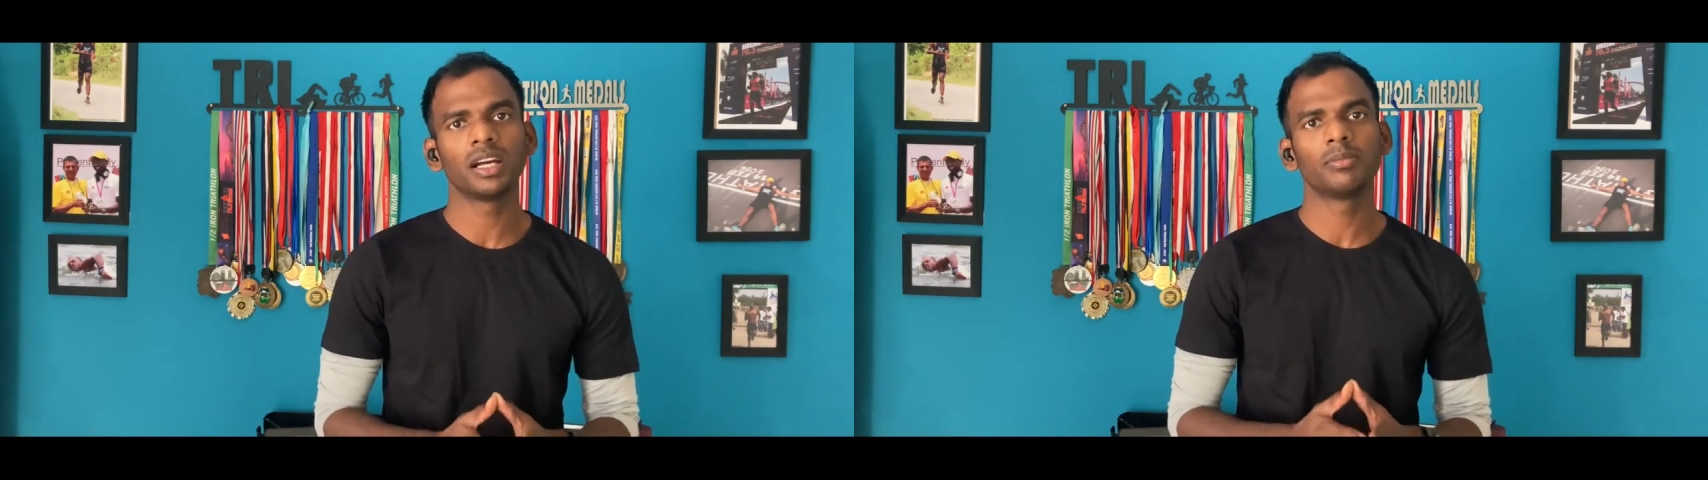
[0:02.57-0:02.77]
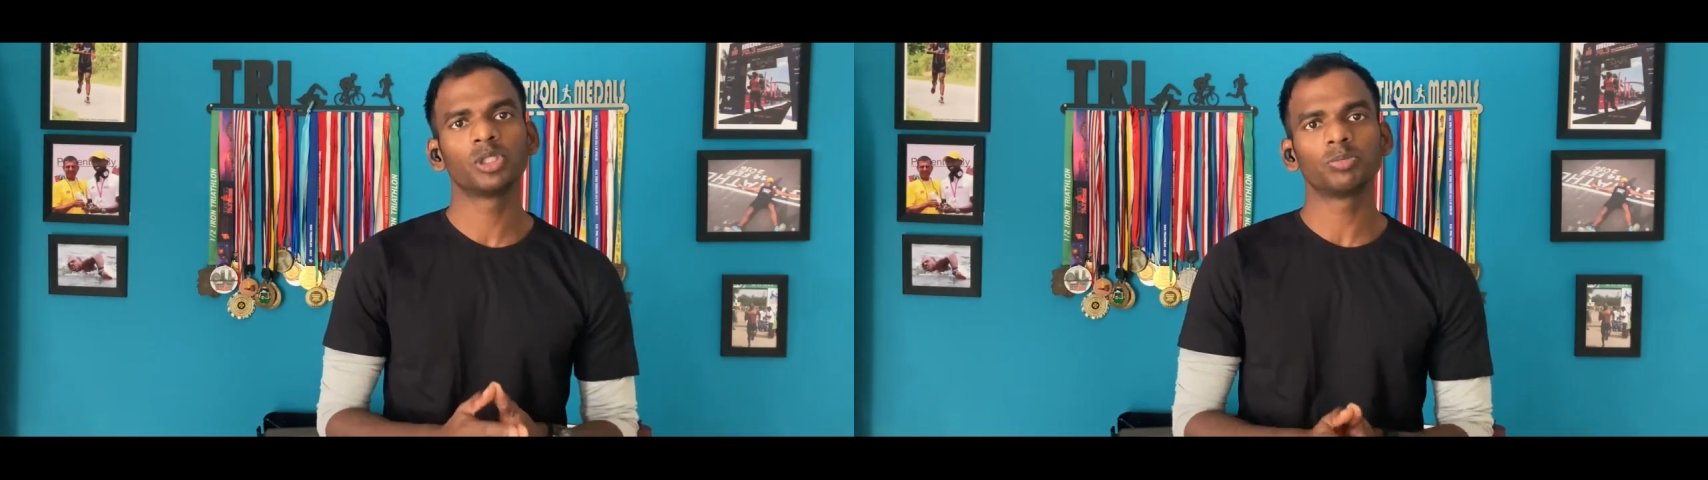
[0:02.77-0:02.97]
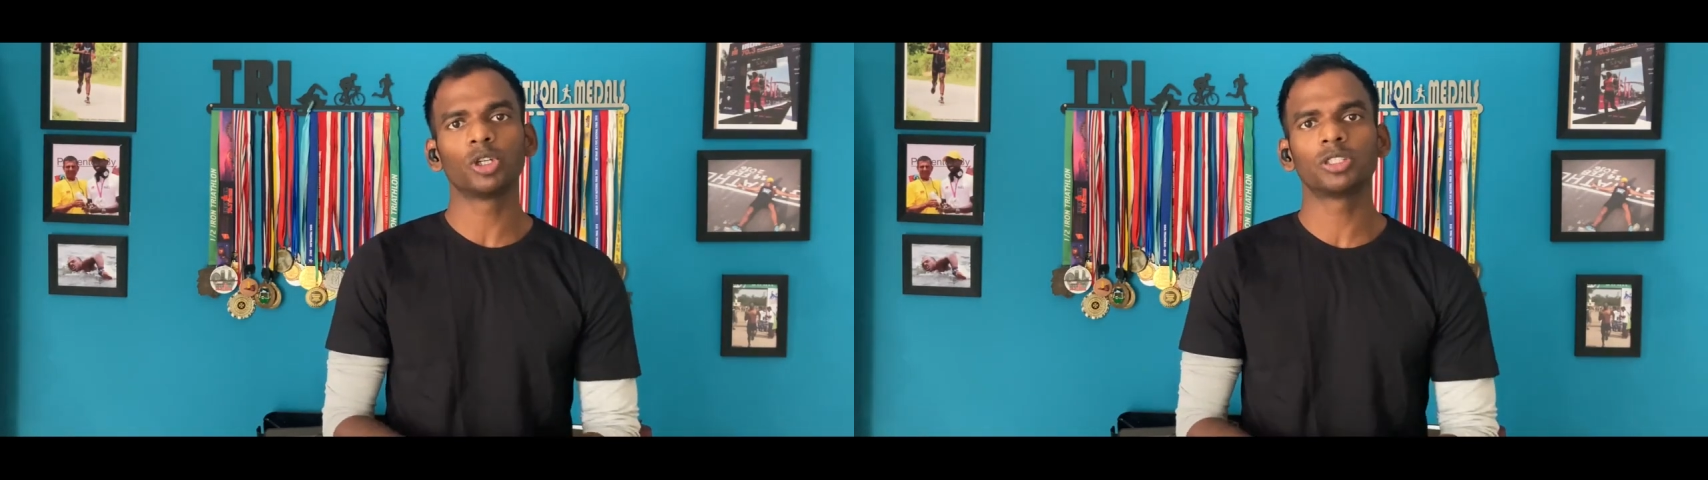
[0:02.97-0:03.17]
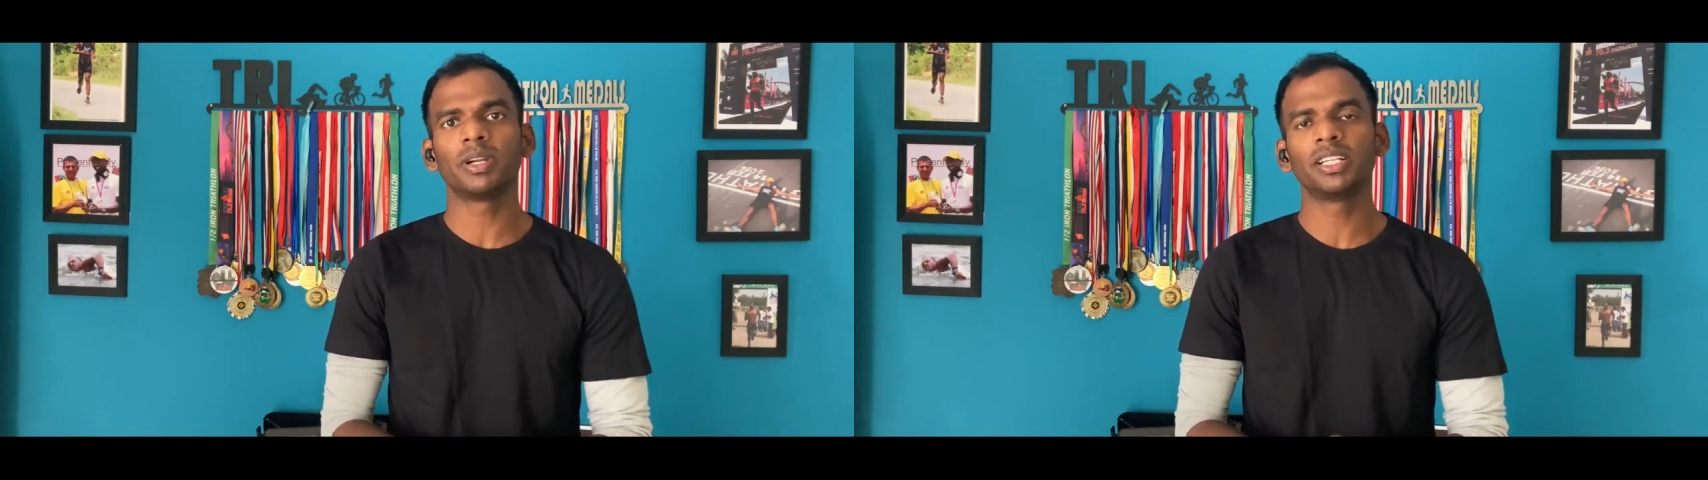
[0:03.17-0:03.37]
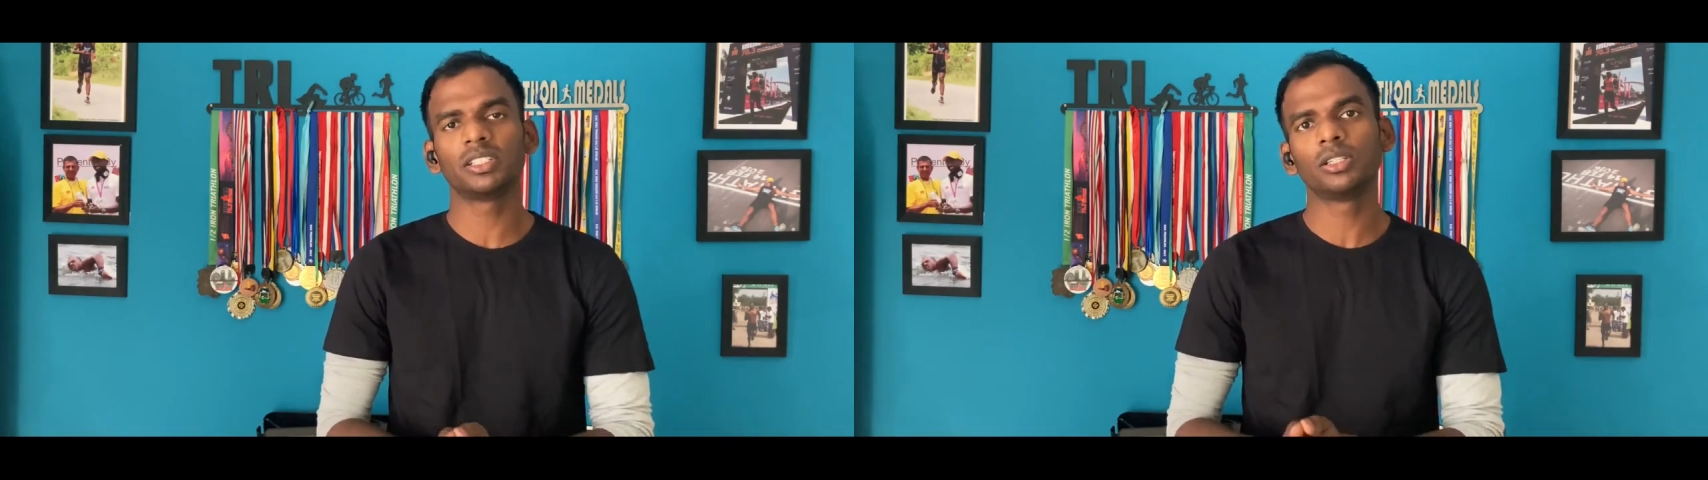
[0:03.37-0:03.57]
I'm a sports
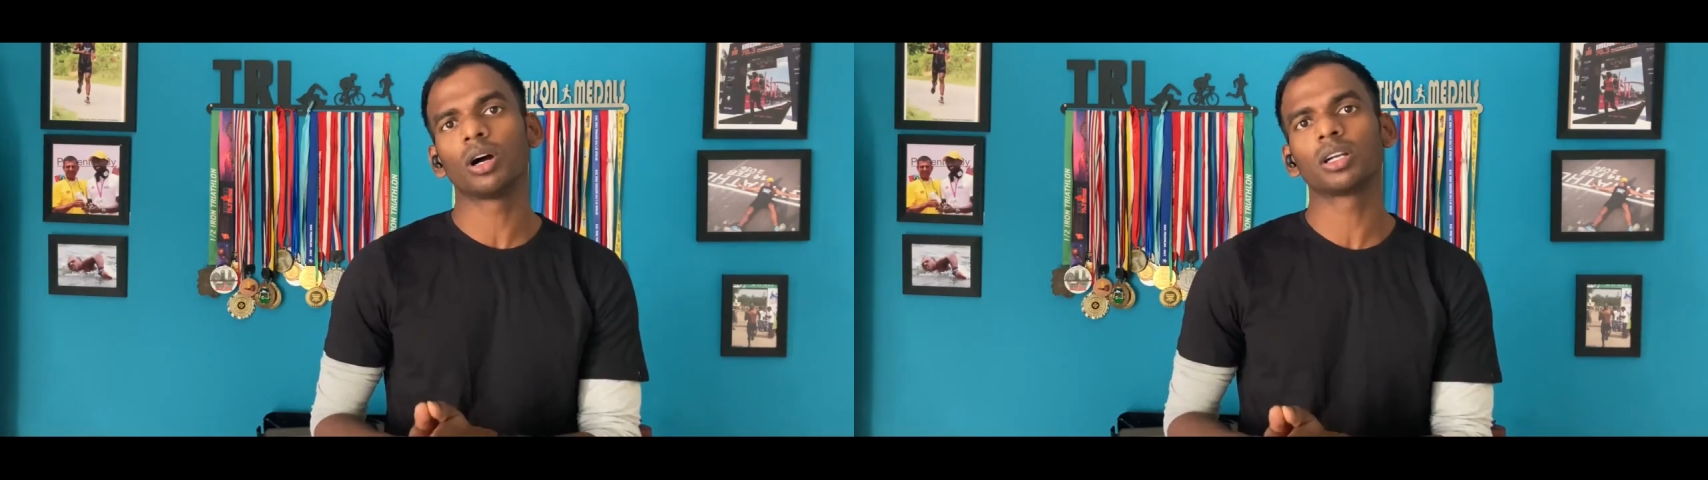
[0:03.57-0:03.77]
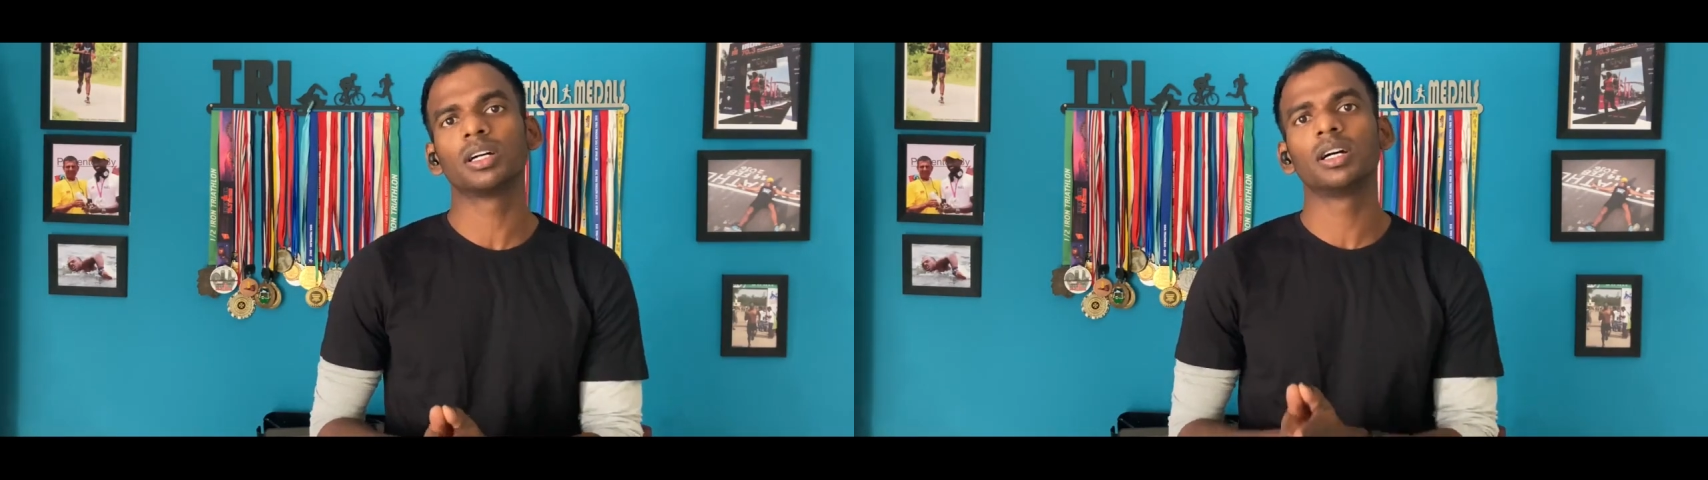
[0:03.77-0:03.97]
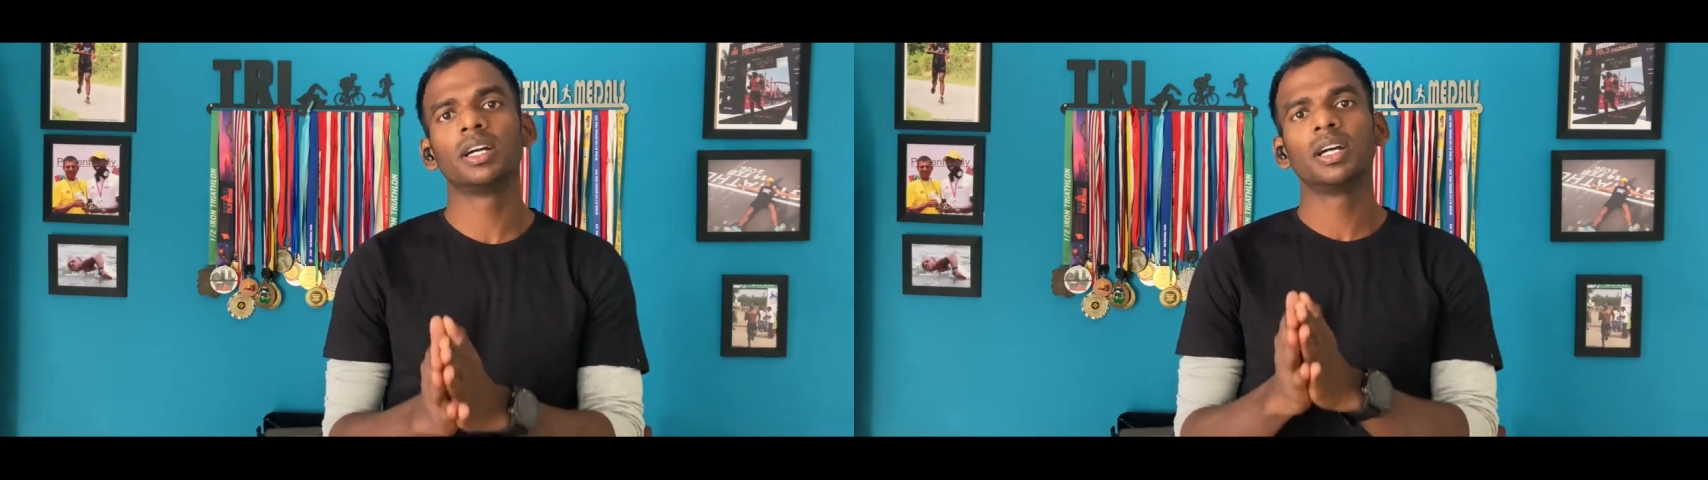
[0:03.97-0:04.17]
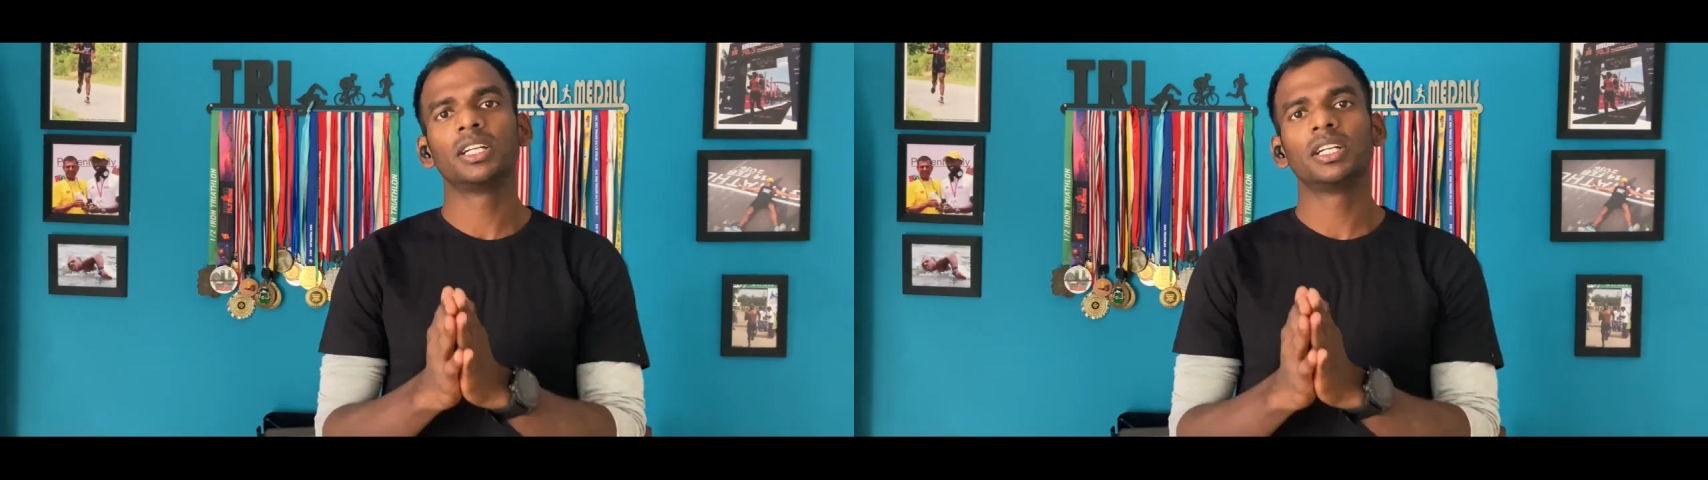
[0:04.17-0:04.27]
medicine doctor,